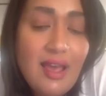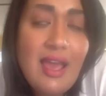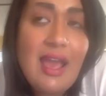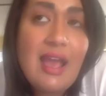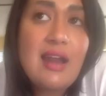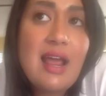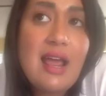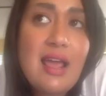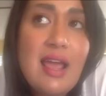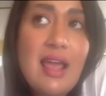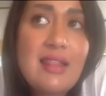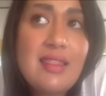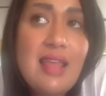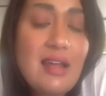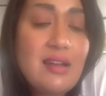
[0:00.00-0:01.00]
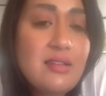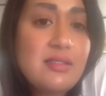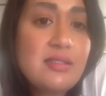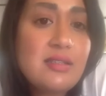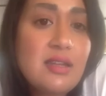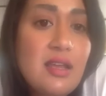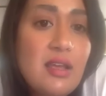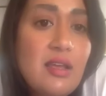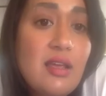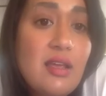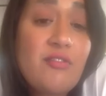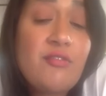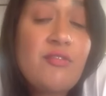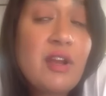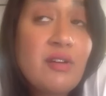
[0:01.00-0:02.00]
And that is
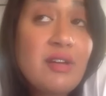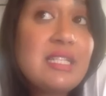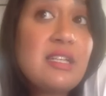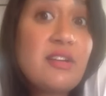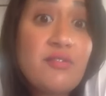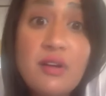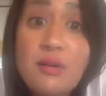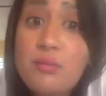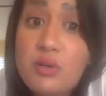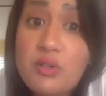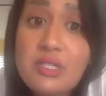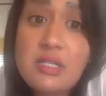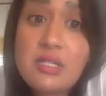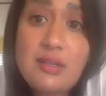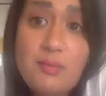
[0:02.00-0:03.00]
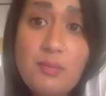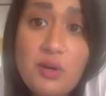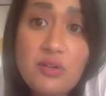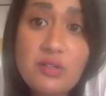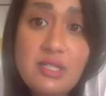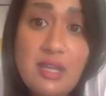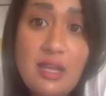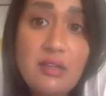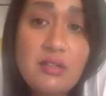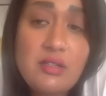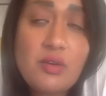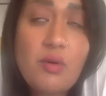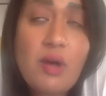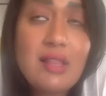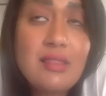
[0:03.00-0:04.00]
very different person to person.
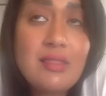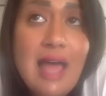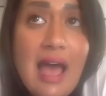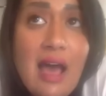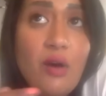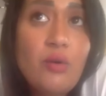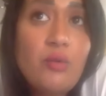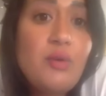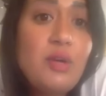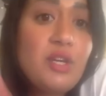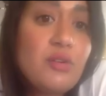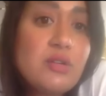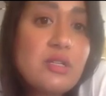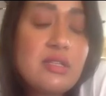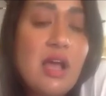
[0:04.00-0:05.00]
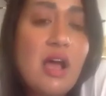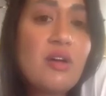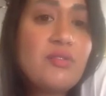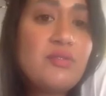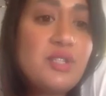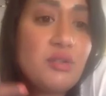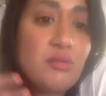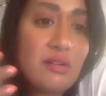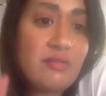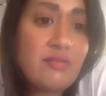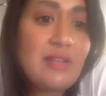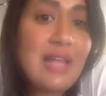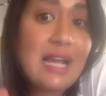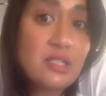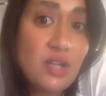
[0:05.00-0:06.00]
So allow yourself to
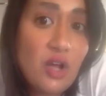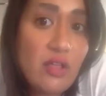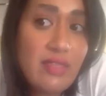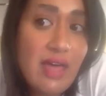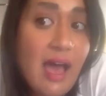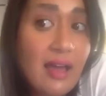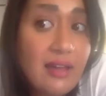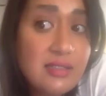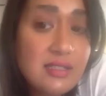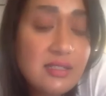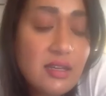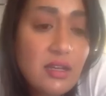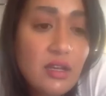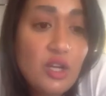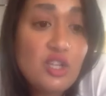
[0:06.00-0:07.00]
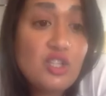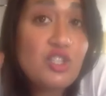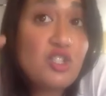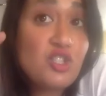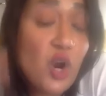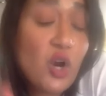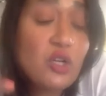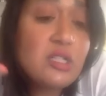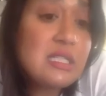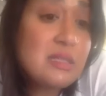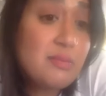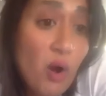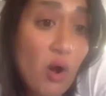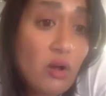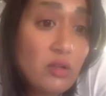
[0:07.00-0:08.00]
reflect on that. Start
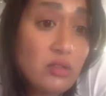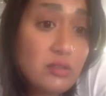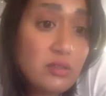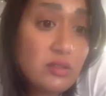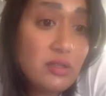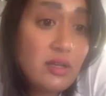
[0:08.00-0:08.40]
small.